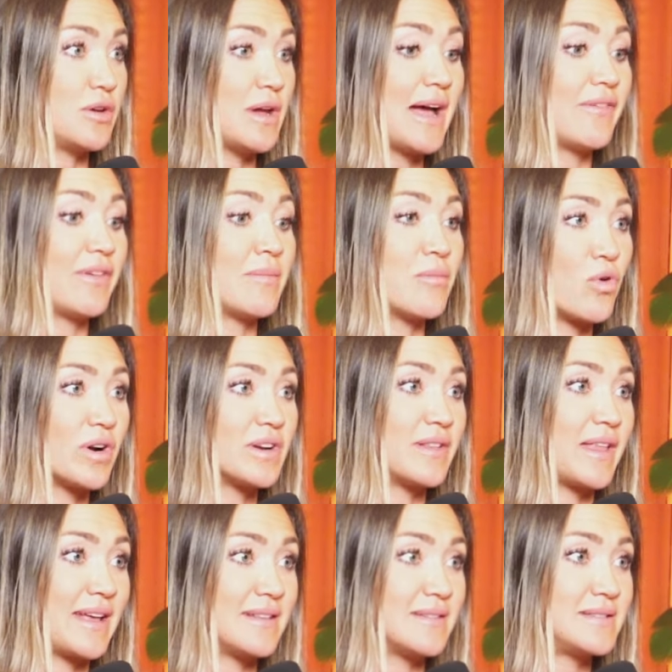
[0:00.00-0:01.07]
Having more
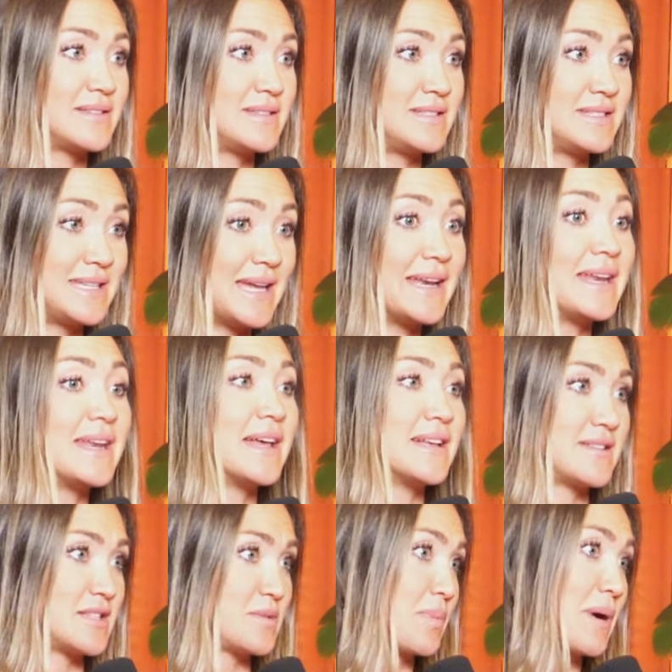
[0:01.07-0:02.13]
like
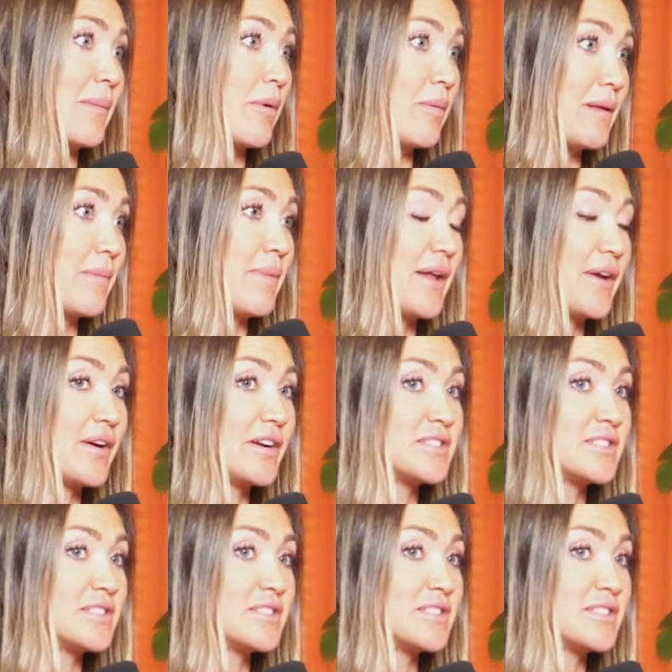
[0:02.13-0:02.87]
steadiness is probably better.